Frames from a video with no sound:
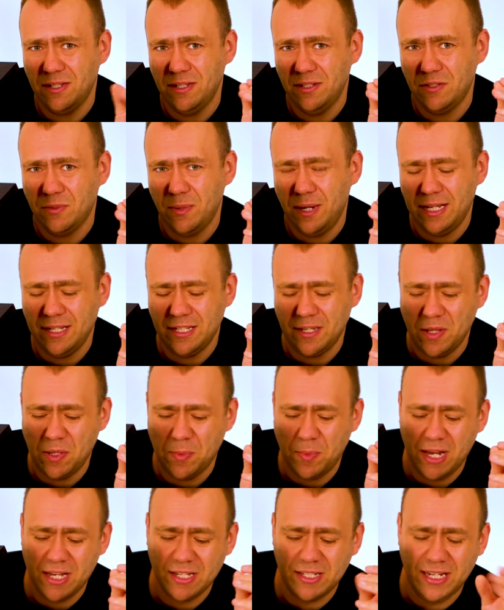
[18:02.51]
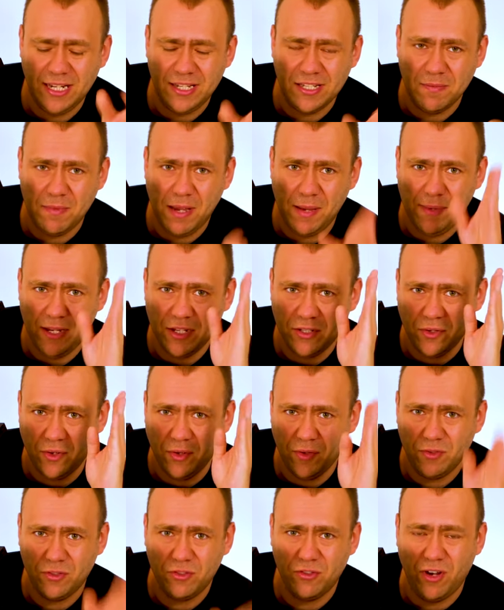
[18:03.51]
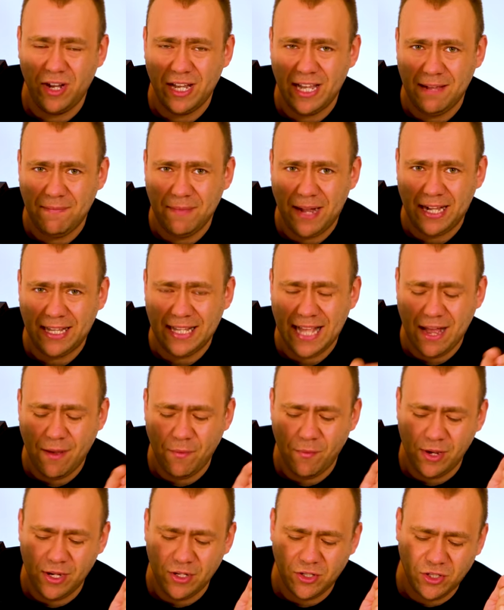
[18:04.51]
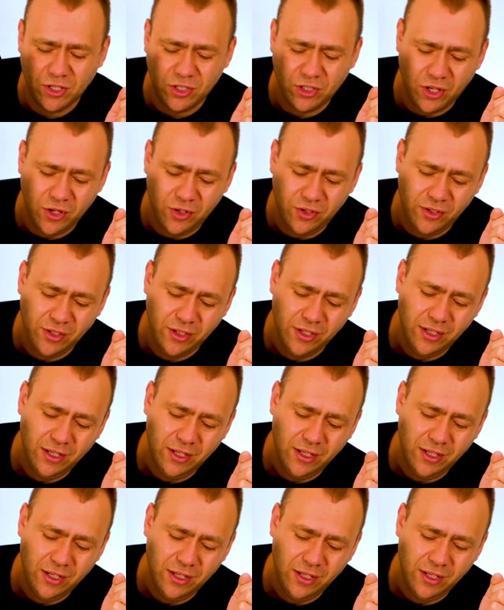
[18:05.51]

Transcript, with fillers: and, swelling some of the plastic, so maybe it's not striking back down where it should do.